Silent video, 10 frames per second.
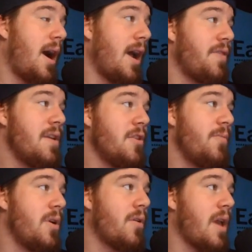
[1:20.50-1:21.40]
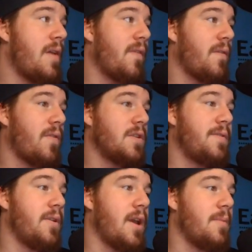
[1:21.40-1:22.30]
I think they'll be okay for the first
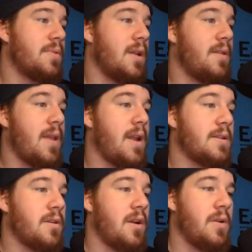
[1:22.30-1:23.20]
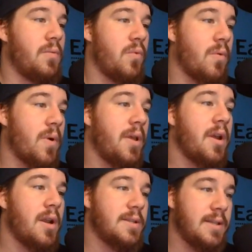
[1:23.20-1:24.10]
few games, and then we're really
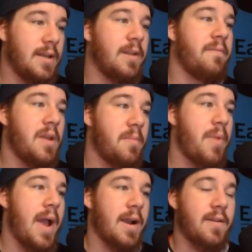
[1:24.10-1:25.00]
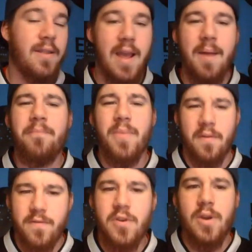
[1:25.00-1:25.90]
going to see an impact in that a
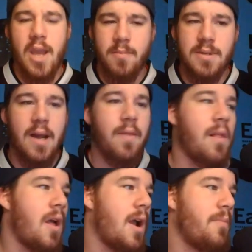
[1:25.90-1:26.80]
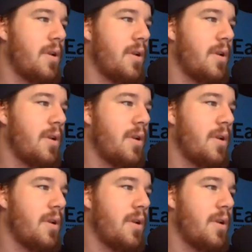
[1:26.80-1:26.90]
few games down the line.